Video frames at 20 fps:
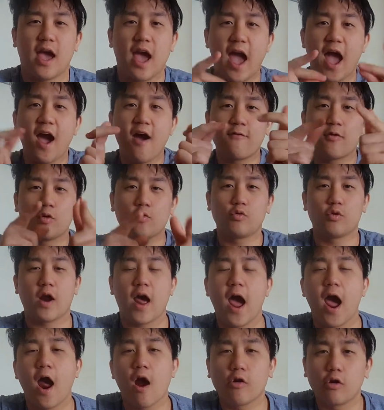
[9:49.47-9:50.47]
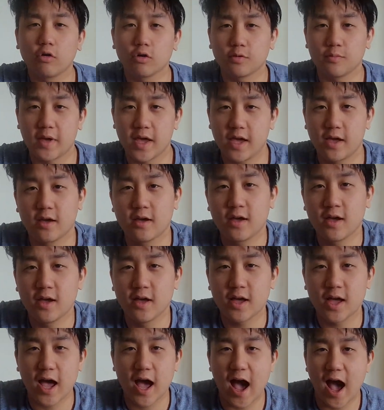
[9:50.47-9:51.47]
Everyone will herald me
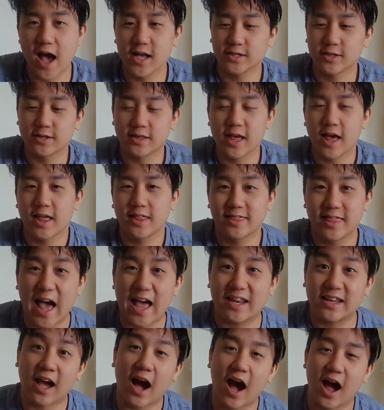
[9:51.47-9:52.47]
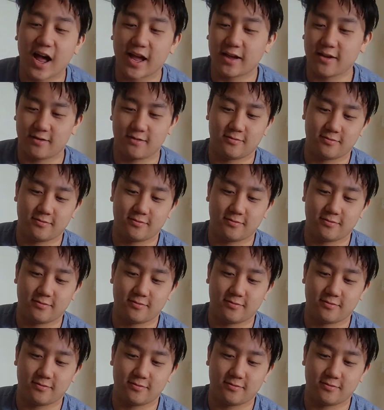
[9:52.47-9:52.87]
as that guy.